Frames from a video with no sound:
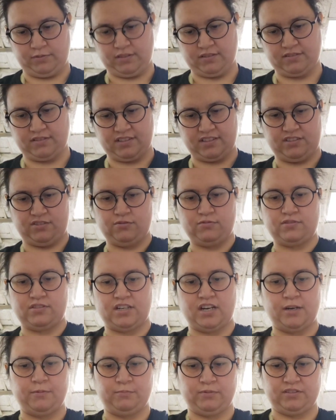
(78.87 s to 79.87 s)
Because they do
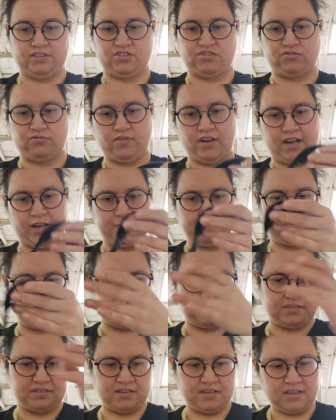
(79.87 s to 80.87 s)
come with
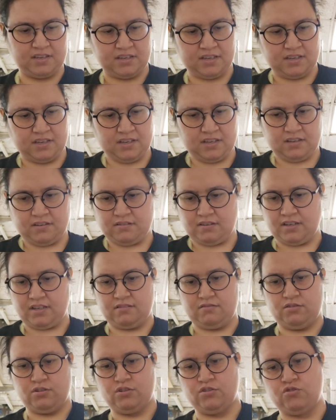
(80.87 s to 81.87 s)
straps.
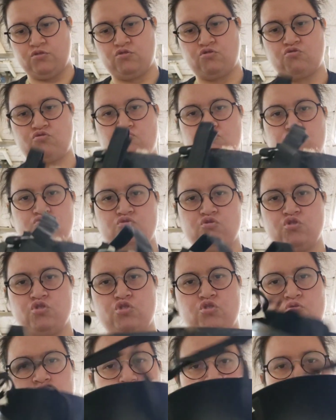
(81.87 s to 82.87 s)
And you can
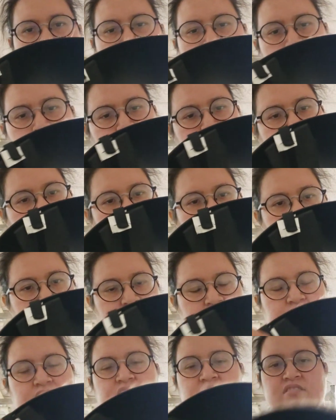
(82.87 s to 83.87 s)
do numbers in
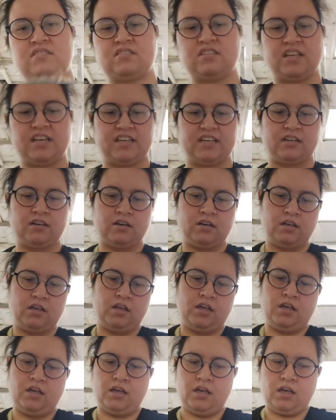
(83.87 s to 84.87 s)
this. This is like...
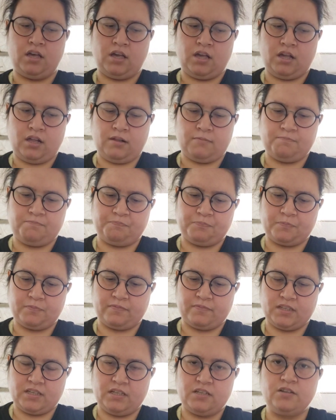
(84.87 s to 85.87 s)

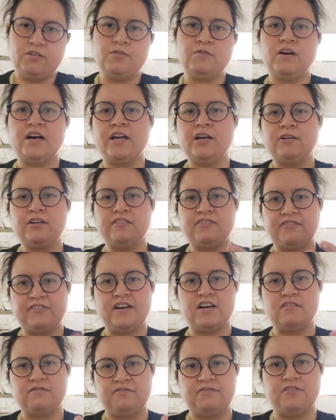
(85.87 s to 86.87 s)
You know, I only
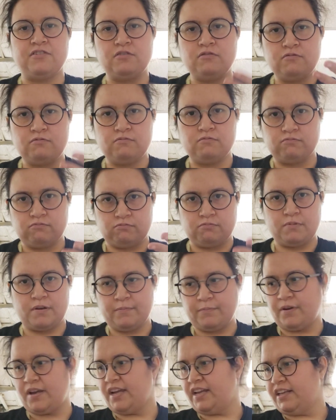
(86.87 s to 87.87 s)
found few
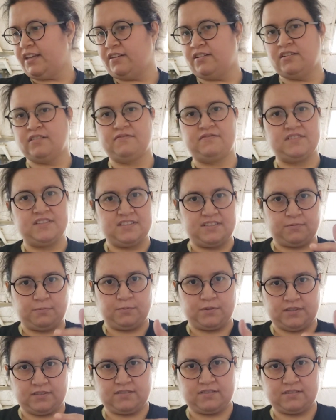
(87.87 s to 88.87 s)
remaining of these
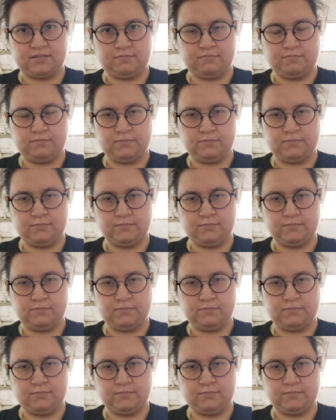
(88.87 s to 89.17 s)
ones.